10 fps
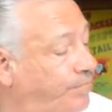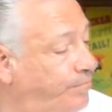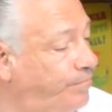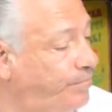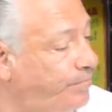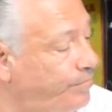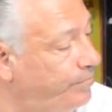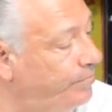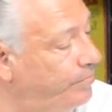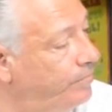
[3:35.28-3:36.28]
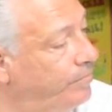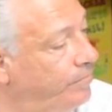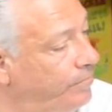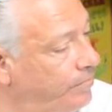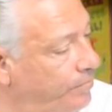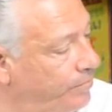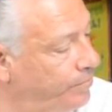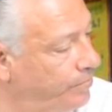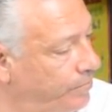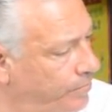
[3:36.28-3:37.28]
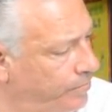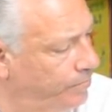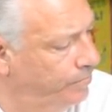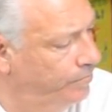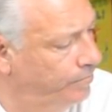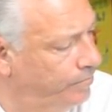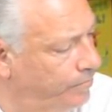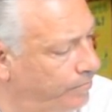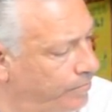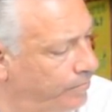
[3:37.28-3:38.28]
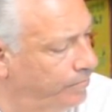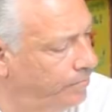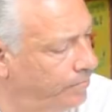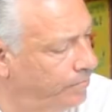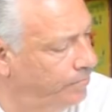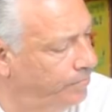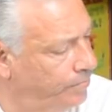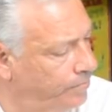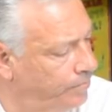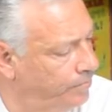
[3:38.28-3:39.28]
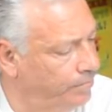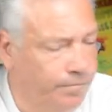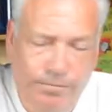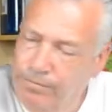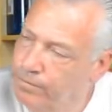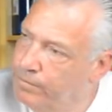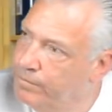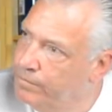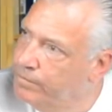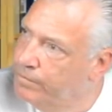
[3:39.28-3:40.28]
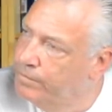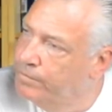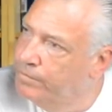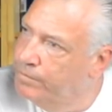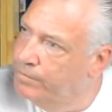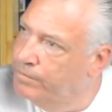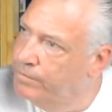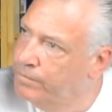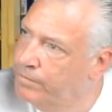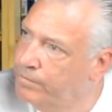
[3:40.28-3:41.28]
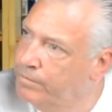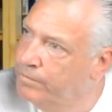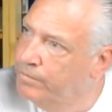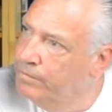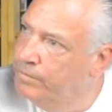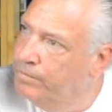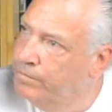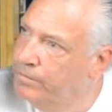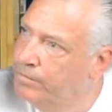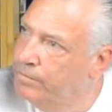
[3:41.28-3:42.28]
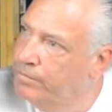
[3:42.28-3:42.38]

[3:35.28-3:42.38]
(silent)